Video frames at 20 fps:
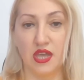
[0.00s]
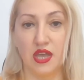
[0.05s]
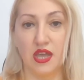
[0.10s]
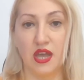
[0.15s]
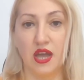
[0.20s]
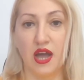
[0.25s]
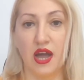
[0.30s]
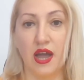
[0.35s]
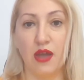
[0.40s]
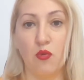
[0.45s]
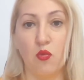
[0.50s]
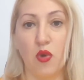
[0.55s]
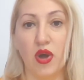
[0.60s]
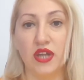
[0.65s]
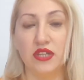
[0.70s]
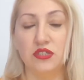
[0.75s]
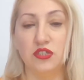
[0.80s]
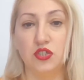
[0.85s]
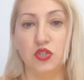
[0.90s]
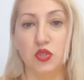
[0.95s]
I
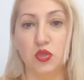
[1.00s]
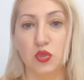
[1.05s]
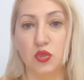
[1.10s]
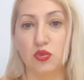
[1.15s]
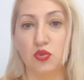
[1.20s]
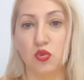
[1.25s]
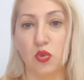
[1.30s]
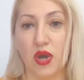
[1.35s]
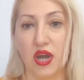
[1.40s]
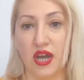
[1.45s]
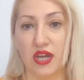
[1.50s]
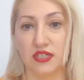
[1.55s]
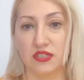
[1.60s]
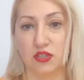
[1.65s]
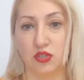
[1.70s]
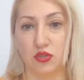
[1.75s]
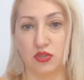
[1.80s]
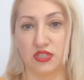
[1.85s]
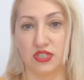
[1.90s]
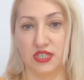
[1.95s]
want you to ask
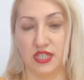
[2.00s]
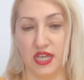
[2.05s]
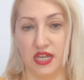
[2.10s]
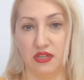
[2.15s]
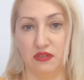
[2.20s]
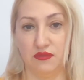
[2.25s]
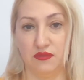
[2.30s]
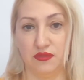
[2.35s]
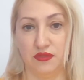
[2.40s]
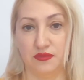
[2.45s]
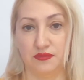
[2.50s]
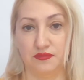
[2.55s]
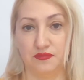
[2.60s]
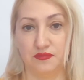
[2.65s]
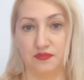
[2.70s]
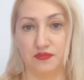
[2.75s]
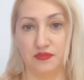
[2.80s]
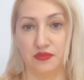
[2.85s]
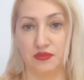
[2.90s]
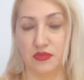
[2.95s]
yourself,
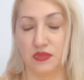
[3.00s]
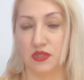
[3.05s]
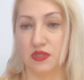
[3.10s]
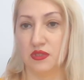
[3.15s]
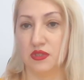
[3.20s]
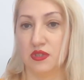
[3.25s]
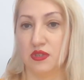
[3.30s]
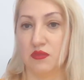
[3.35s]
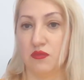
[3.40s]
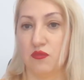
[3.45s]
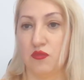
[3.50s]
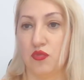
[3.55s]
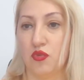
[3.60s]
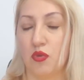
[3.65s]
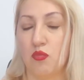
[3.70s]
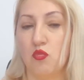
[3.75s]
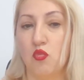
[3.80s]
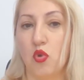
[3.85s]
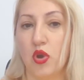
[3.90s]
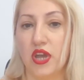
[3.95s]

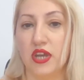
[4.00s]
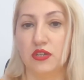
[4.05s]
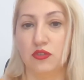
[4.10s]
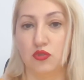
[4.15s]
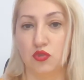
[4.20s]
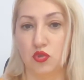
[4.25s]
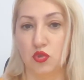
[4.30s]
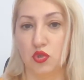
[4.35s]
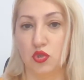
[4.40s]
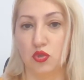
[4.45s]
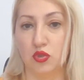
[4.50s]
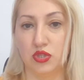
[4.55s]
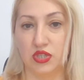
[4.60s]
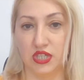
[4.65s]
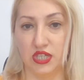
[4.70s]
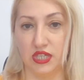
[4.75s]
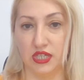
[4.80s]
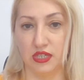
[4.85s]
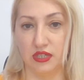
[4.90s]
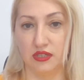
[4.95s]
from where do you
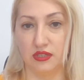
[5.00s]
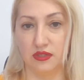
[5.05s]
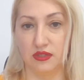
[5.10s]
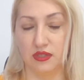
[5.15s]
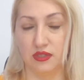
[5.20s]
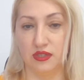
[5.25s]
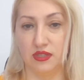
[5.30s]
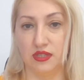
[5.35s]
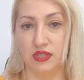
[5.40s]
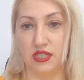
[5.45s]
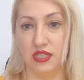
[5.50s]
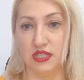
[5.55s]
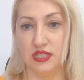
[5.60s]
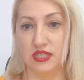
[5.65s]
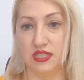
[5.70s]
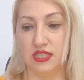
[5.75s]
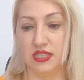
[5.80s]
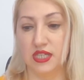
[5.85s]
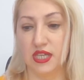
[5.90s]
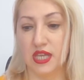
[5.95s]
think
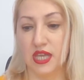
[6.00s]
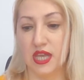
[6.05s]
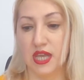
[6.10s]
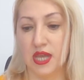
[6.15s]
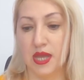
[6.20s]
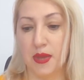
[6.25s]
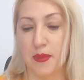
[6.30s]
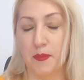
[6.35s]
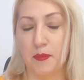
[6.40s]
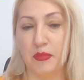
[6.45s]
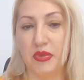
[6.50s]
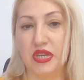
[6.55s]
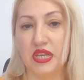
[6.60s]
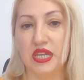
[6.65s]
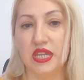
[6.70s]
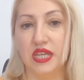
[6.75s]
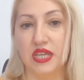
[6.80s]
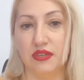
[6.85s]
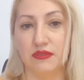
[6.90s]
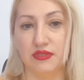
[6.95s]
these
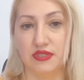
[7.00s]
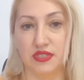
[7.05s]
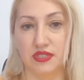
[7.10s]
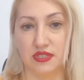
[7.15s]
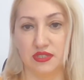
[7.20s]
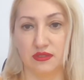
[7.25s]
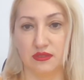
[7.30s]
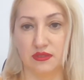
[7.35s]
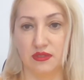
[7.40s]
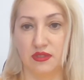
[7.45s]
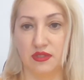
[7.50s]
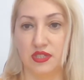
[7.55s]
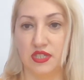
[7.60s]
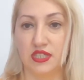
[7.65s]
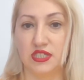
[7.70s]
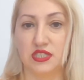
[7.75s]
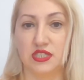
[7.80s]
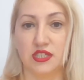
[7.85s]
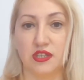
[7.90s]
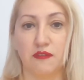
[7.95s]
beliefs,
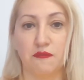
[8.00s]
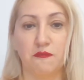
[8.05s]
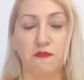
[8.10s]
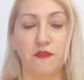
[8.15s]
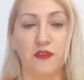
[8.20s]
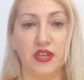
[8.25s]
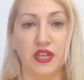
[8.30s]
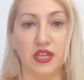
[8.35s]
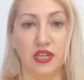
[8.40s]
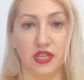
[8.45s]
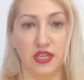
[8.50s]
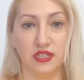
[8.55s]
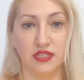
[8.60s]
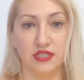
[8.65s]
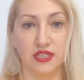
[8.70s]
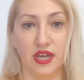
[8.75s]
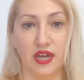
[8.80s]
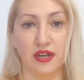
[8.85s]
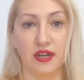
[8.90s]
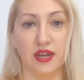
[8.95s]
these feelings
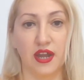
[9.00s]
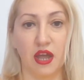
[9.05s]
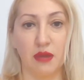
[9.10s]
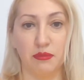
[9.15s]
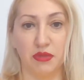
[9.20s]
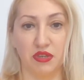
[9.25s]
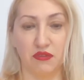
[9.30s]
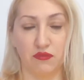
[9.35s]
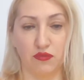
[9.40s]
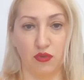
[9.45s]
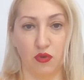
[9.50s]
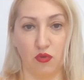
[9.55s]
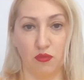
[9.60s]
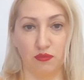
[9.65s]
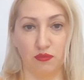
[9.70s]
are coming from?